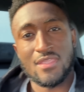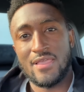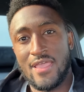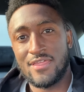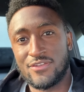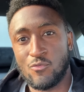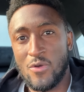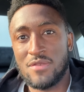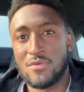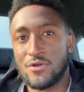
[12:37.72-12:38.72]
And
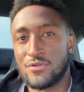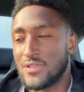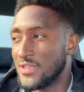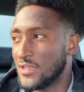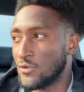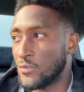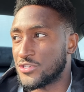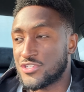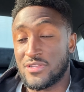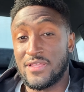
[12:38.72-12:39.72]
wet mode,
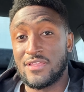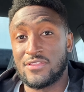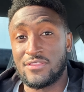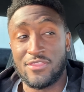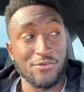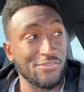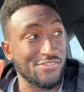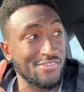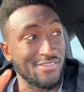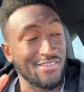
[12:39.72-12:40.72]
which
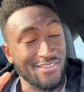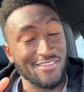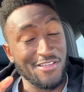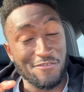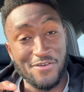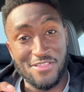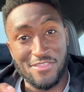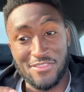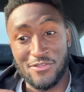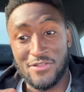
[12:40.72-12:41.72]
there's a funny
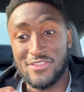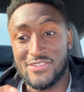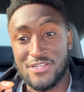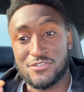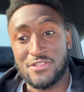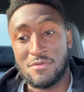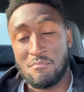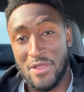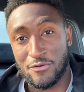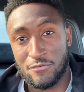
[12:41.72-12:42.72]
thing, there is actually
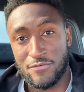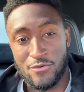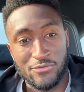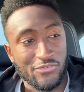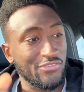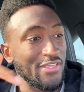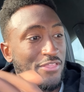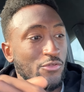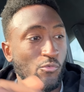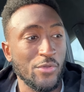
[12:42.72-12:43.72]
microphones in
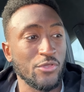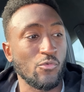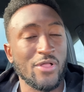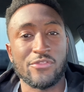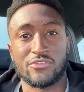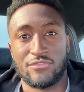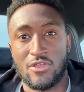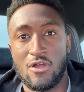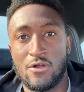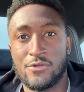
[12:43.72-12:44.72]
the wheel wells of the
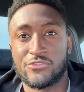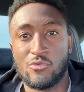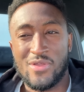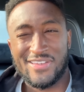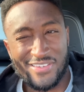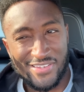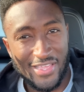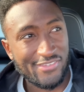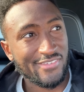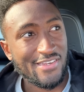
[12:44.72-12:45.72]
car, so when it
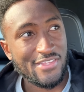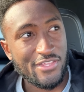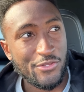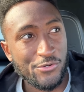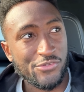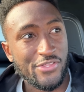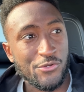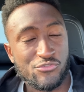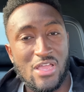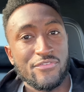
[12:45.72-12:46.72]
detects and hears that you're
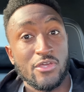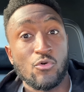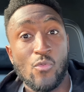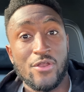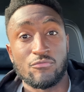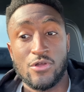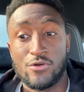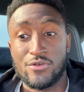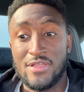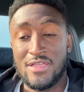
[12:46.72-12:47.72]
driving on a wet
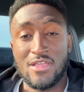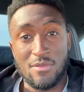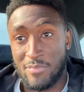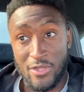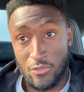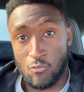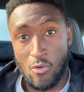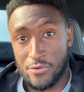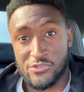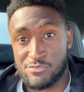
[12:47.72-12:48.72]
road by all the
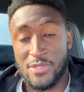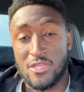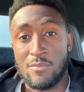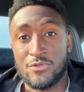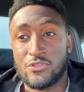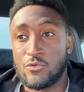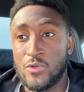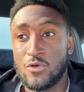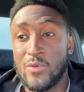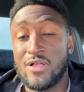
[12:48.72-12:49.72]
water spinning up into the
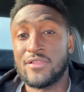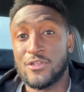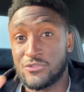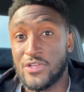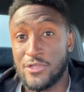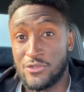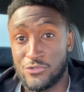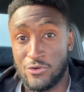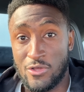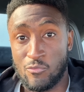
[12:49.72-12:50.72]
wheel well, it'll tell you to
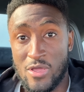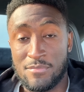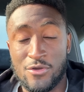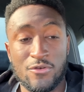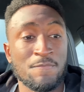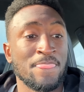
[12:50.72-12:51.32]
turn on wet mode.